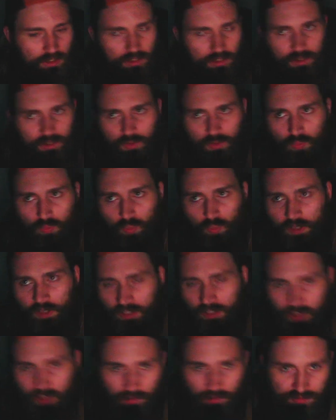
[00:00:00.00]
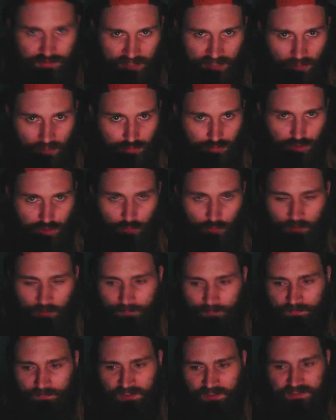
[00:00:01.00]
it comes down to it,
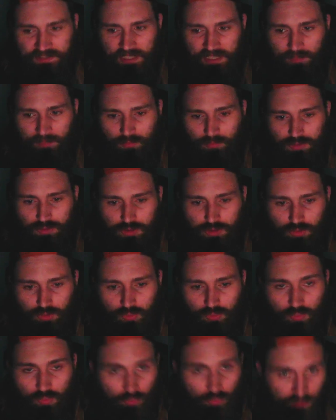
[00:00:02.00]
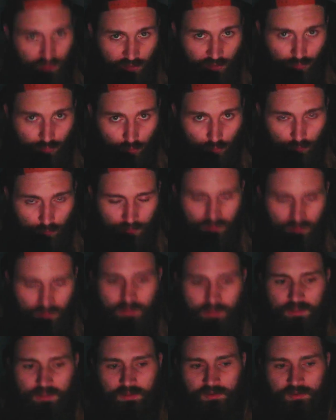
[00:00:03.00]
he's able to regroup,
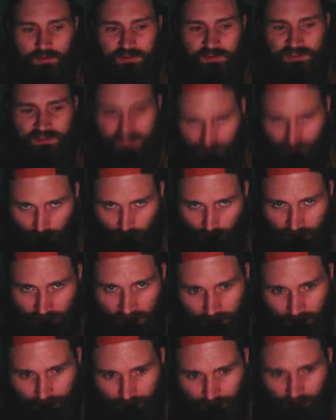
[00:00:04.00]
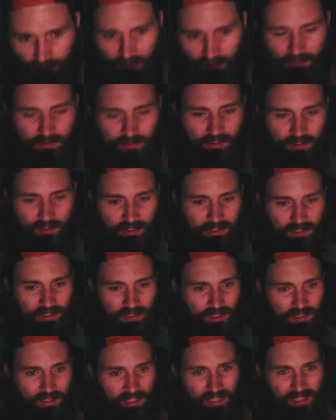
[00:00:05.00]
stick to a game plan,
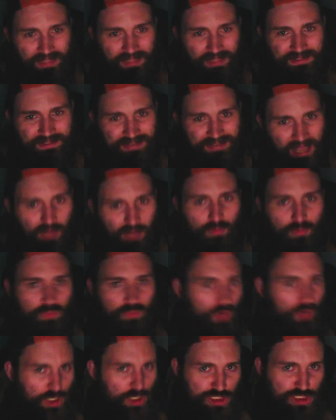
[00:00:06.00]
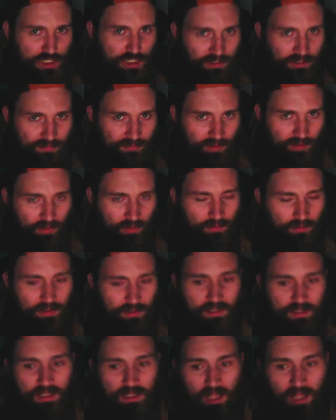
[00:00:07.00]
and not rush anything.
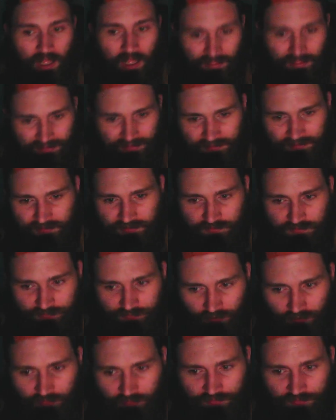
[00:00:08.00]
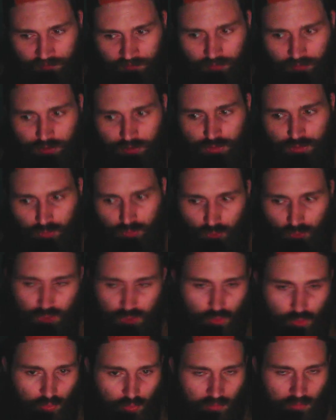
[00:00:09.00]
I think that's very, very
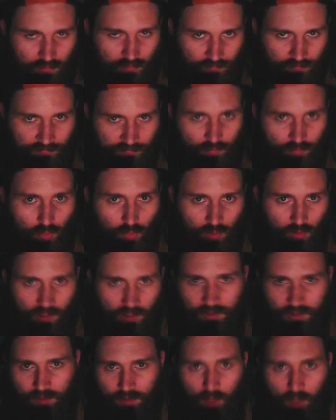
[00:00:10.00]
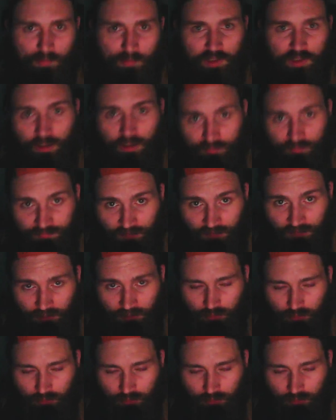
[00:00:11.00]
crucial for an up-and-coming fighter,